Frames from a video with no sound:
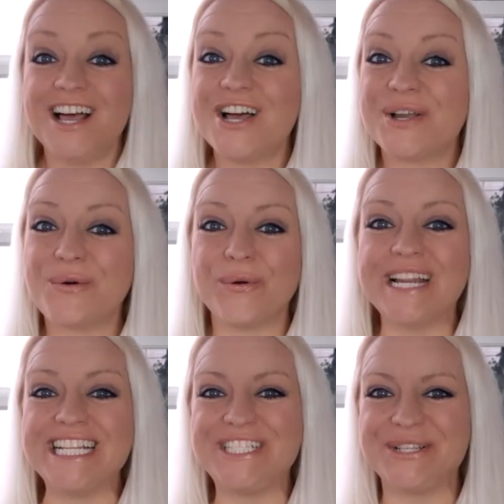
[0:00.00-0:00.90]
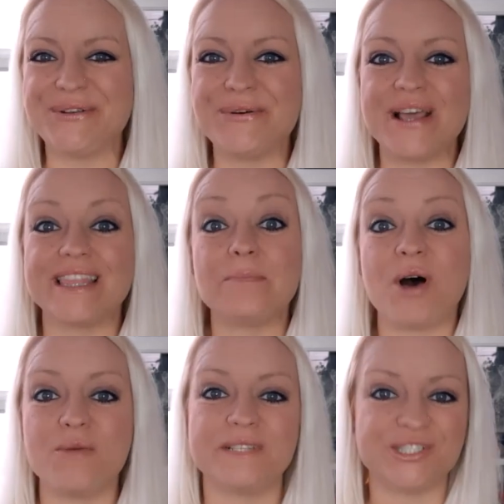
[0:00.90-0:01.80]
According to the
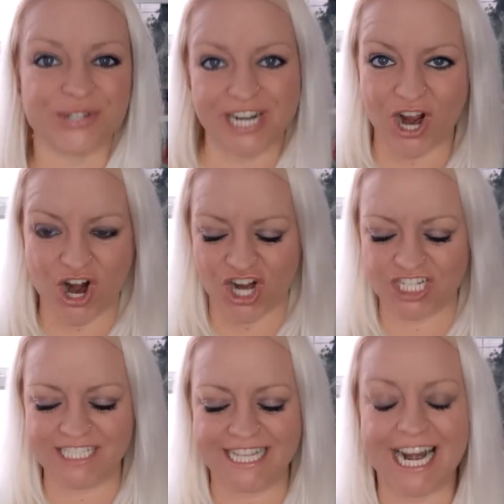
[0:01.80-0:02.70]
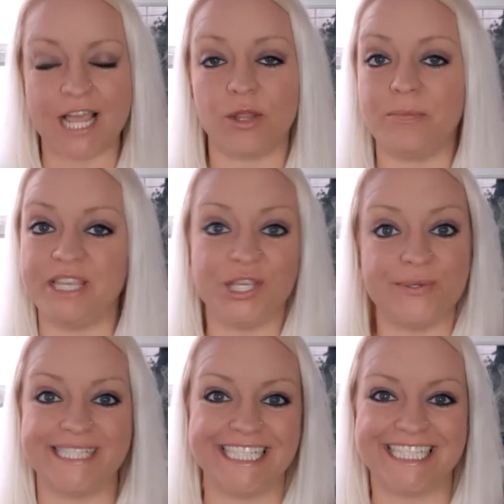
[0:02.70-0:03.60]
palmistry cards that I'll be
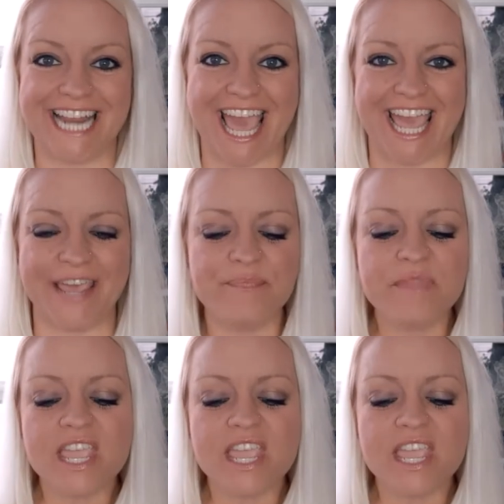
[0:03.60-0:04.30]
using today,